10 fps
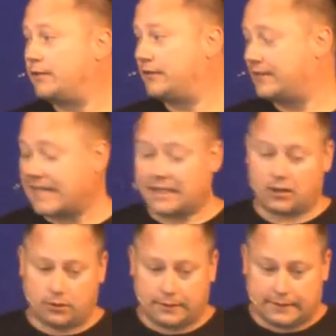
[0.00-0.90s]
Second
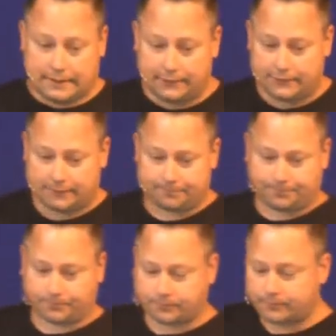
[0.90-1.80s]
Corinthians.
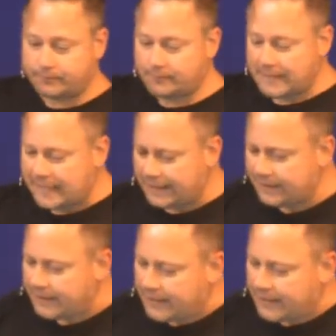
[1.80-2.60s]
And